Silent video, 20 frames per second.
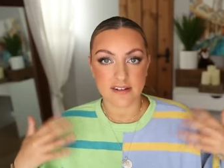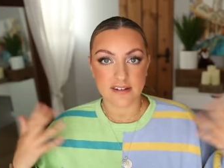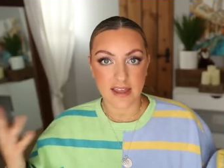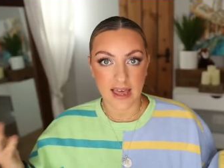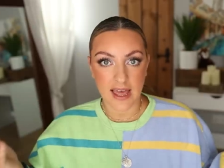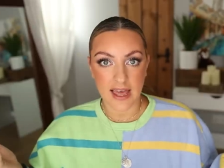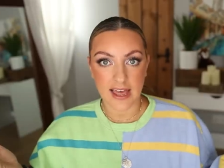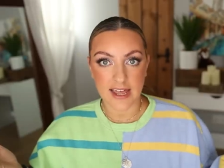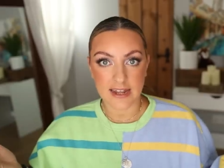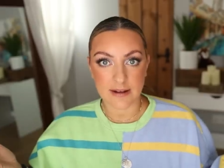
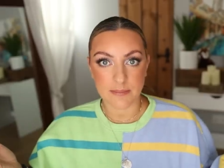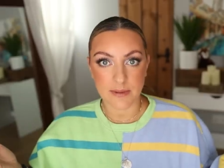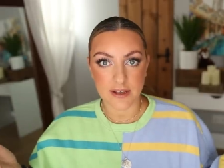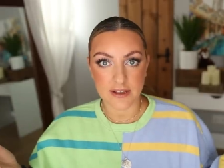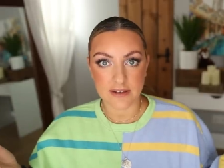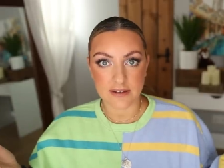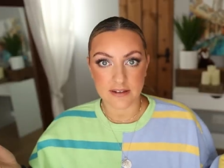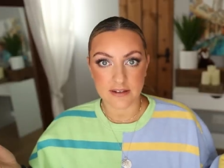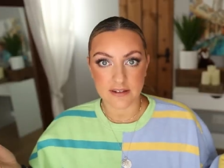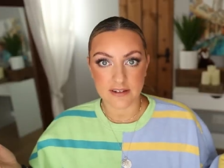tan
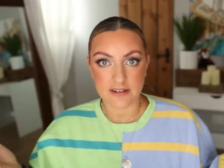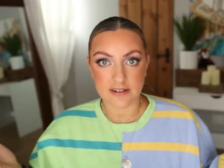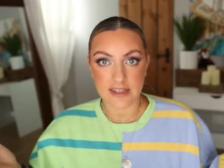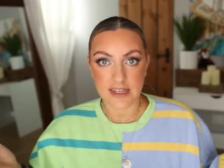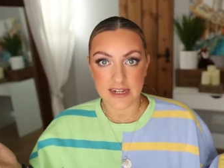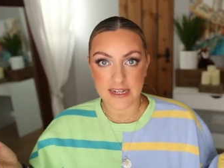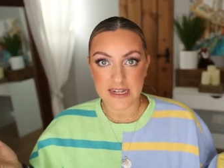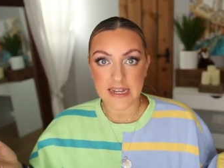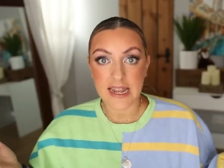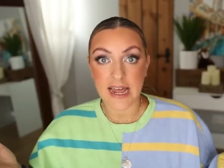my
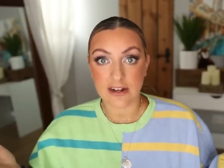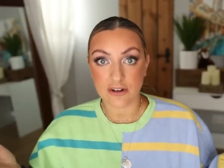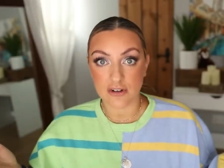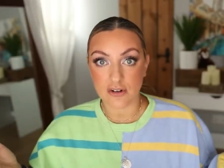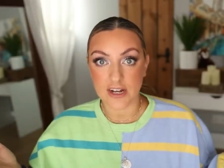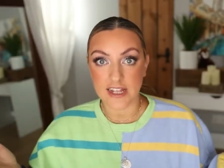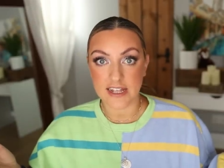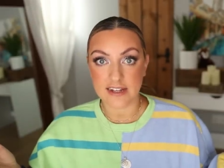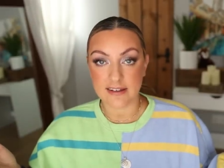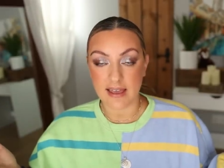skin
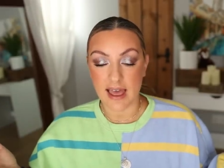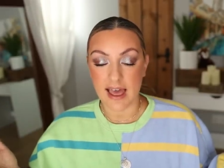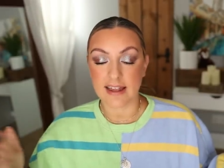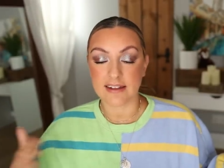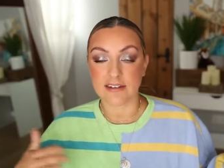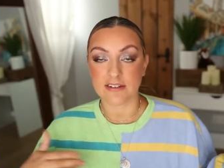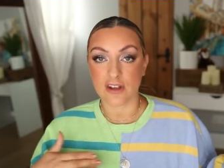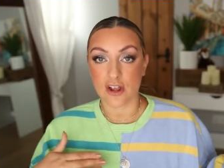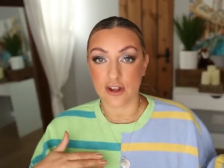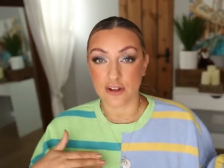naturally
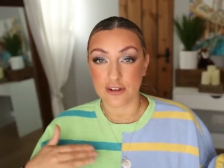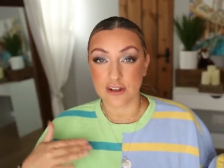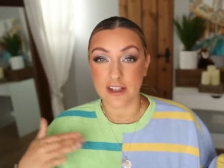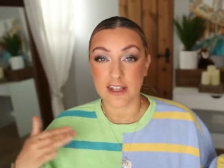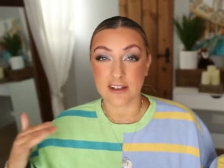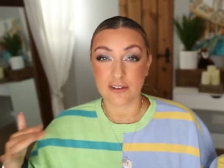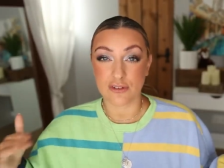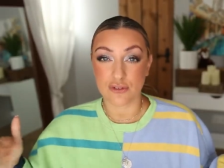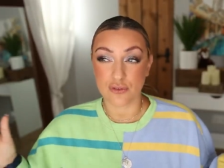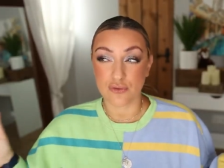tans a,
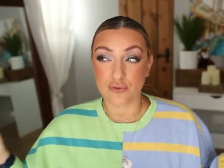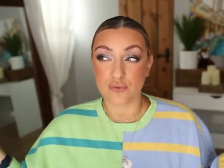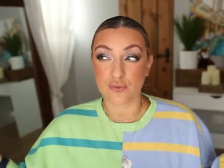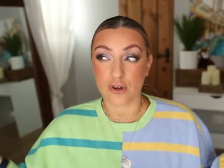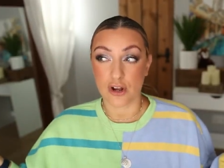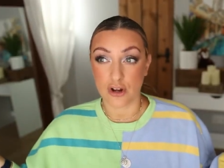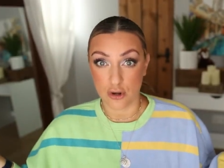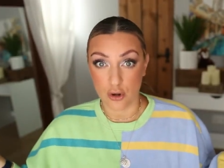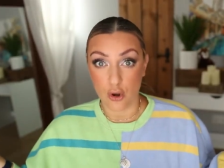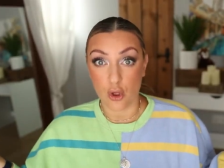
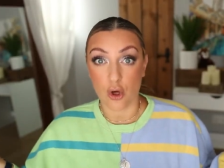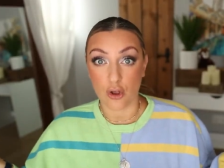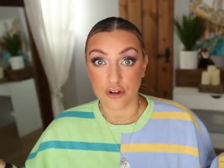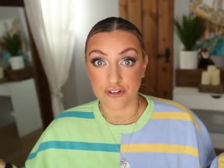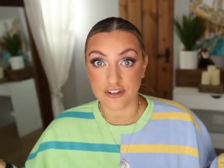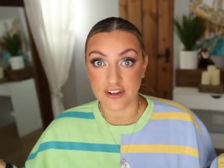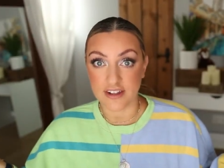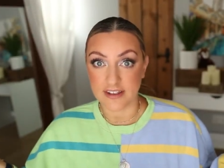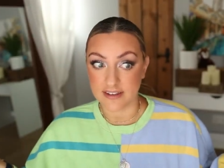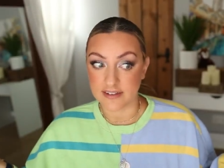a
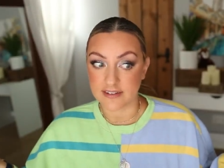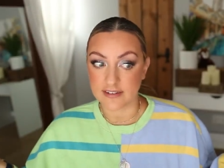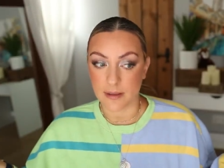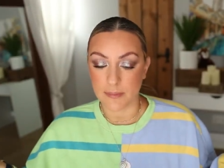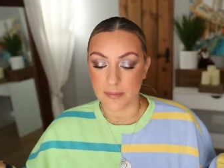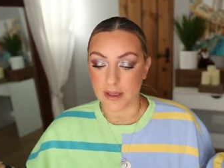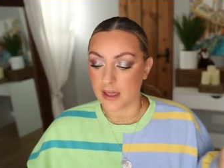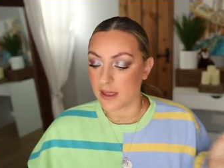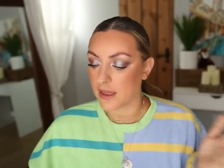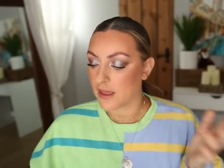lot in the
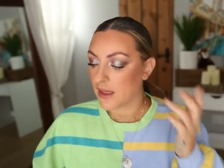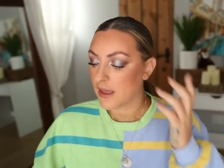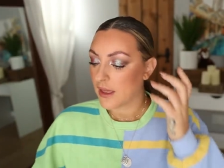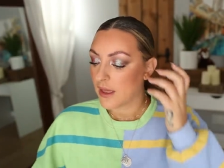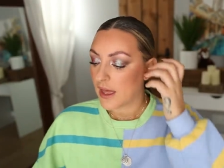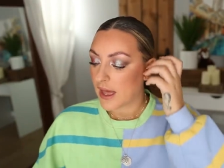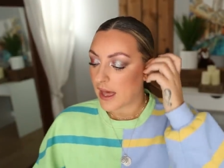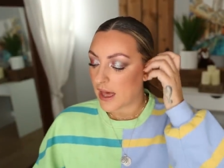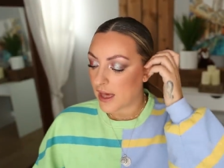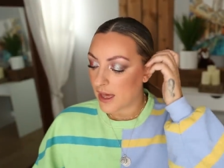summer
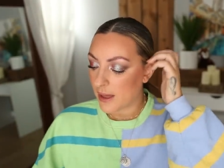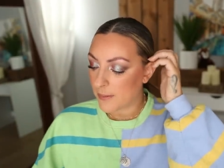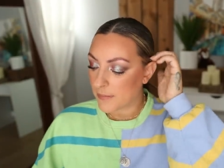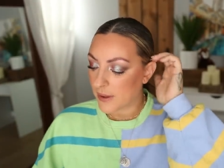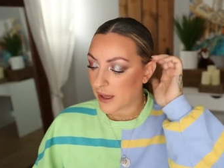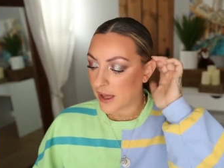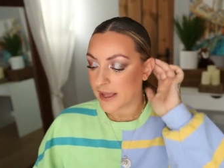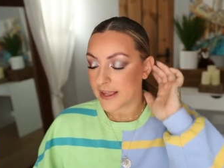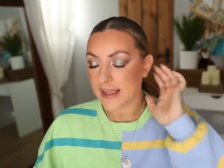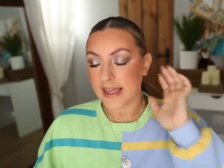um,
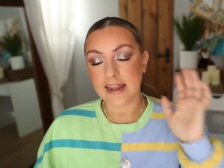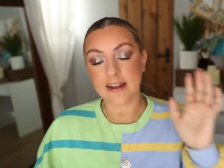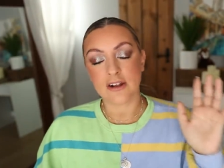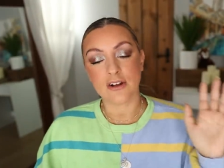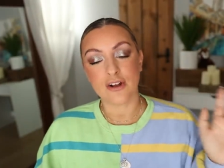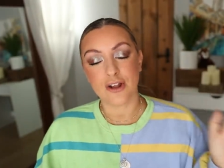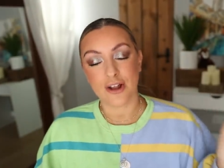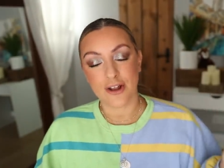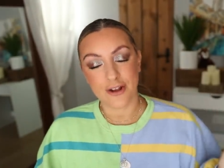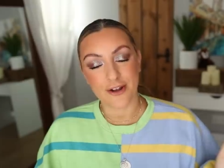i get
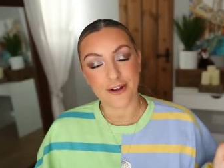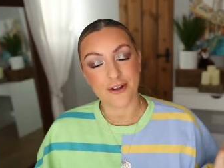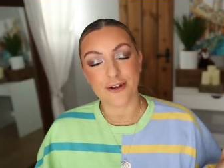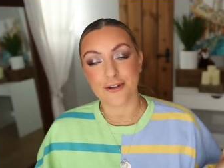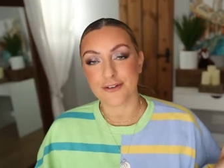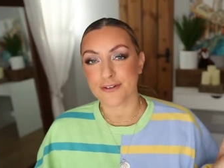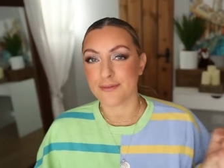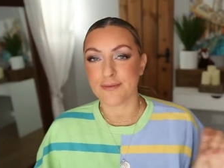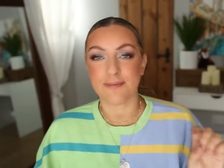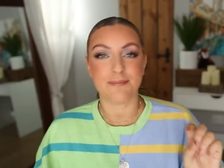a
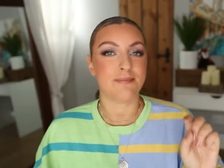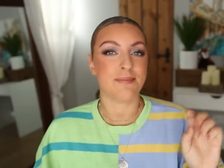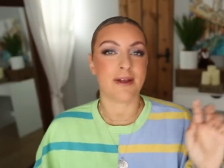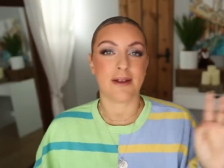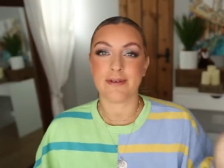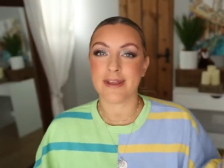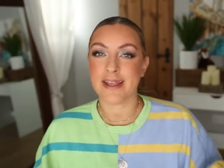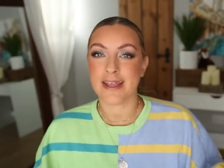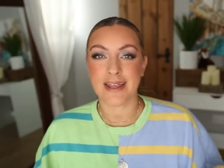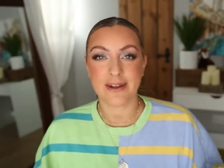lot of
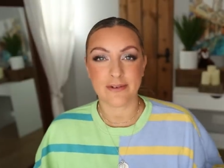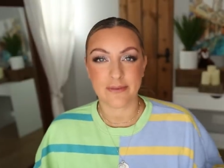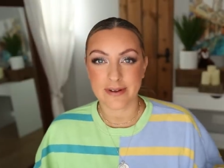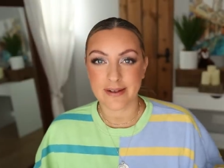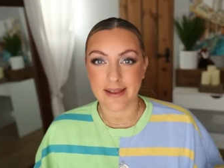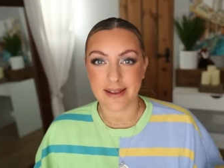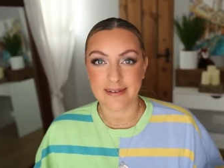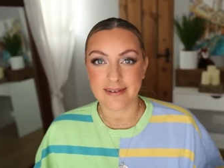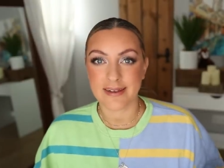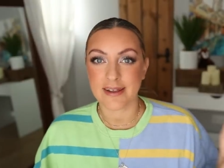very
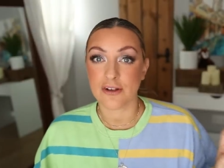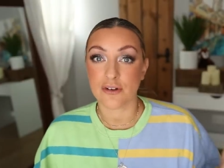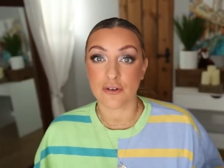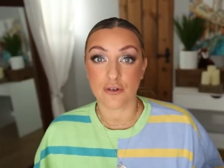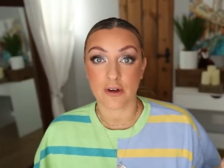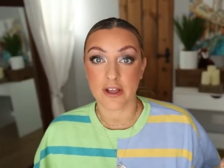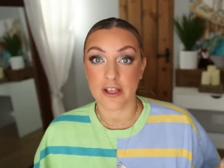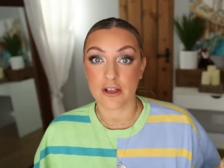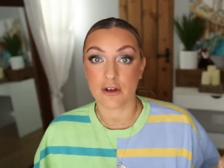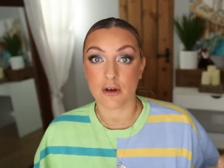irritating
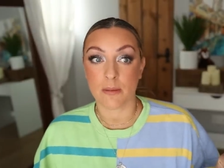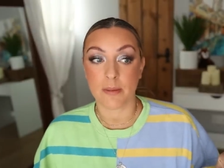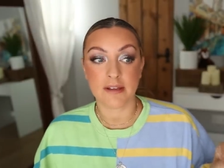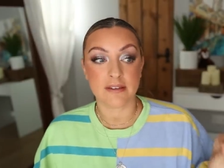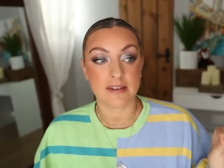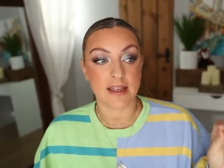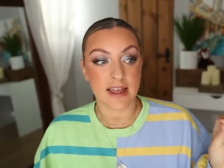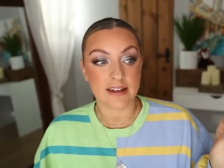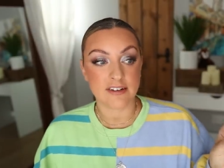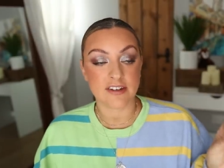annoying
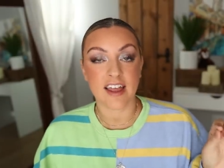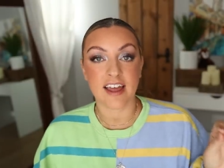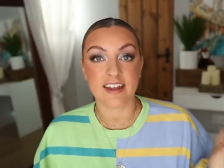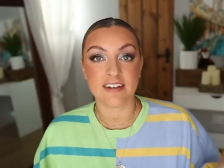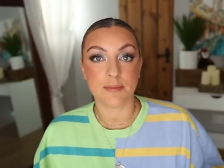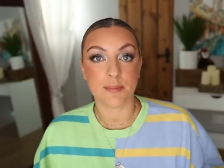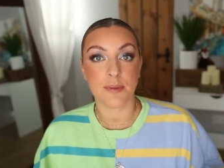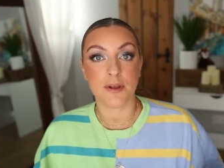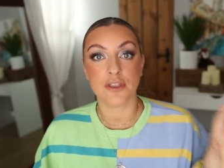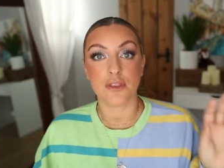comments i actually
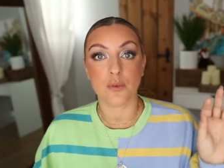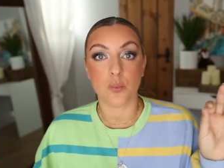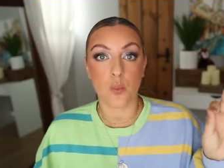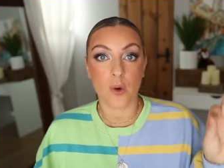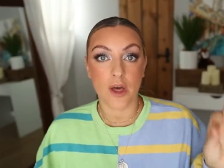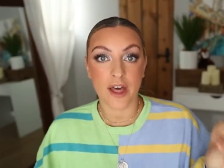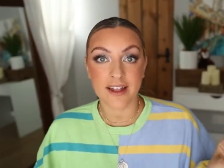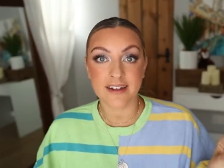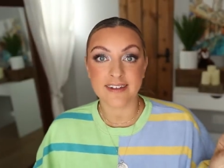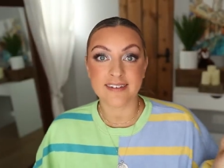had to put the
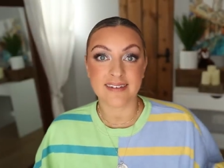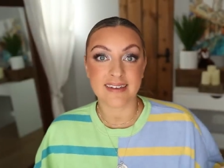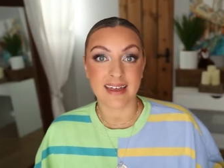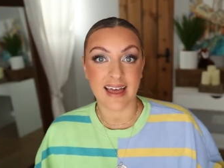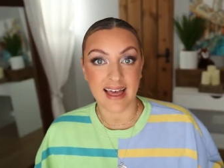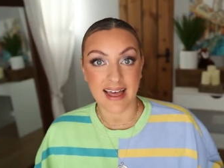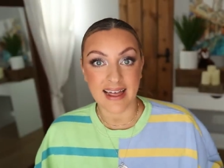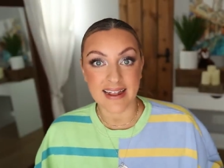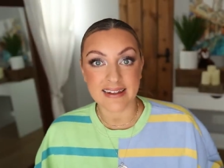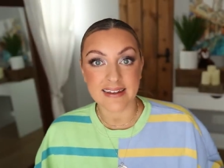word
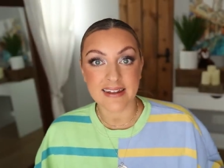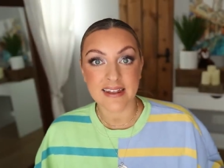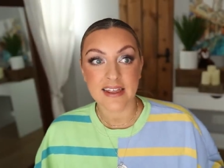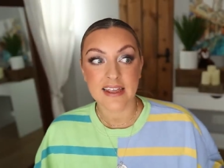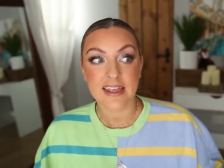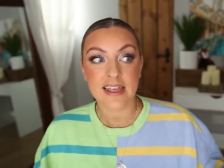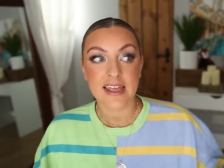tan